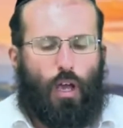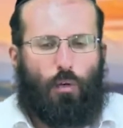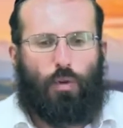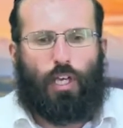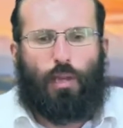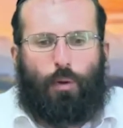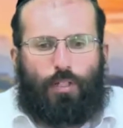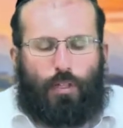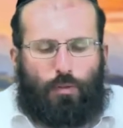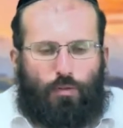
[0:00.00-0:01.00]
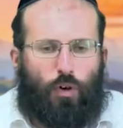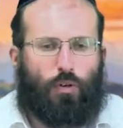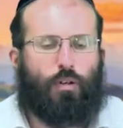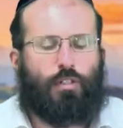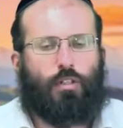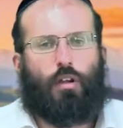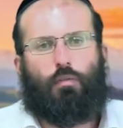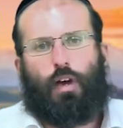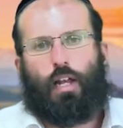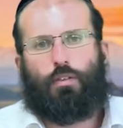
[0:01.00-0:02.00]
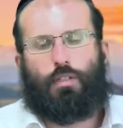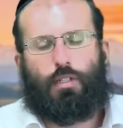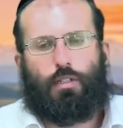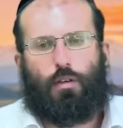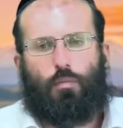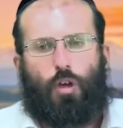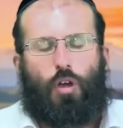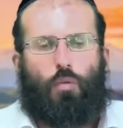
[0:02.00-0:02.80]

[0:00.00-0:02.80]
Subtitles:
We keep ourselves focused on our value system.